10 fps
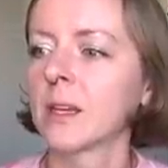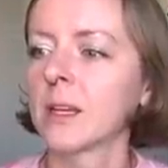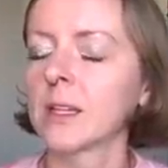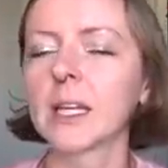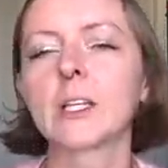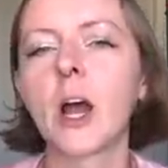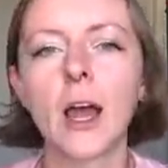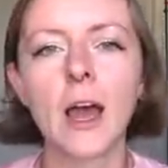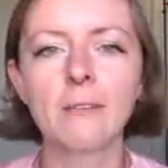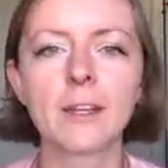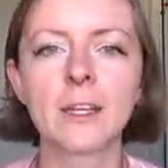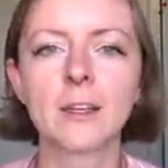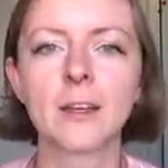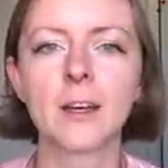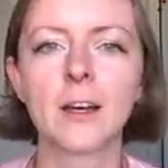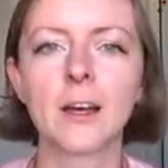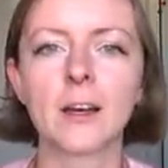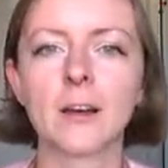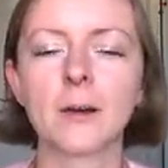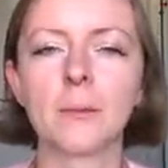not having
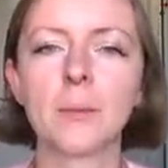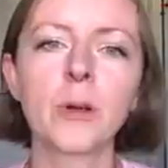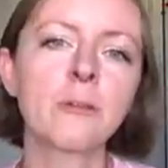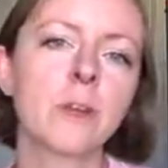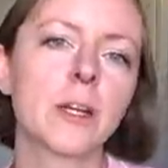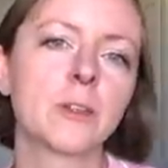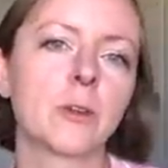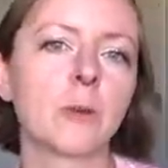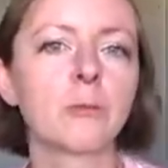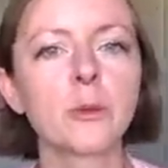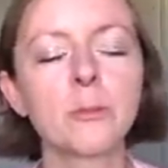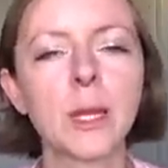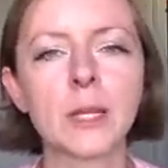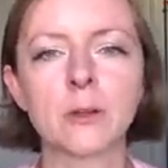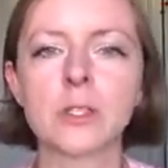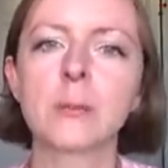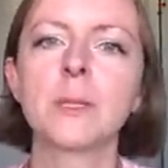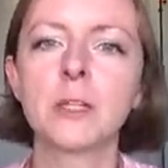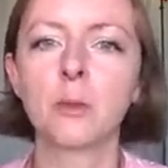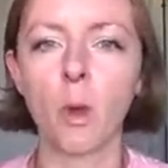a boyfriend or a roommate or
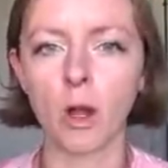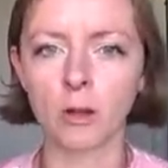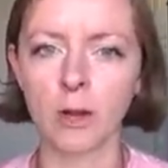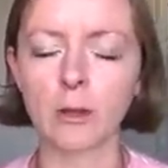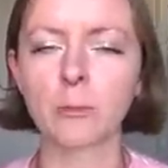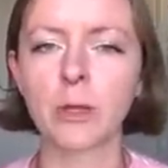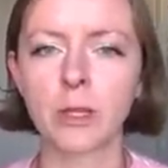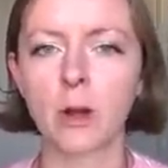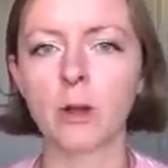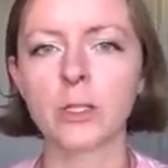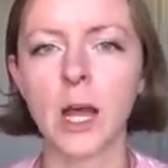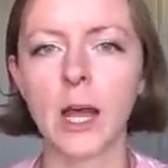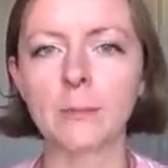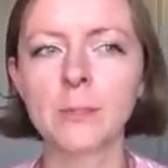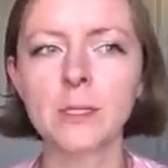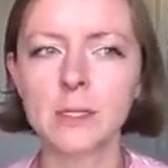somebody to walk around with at all times.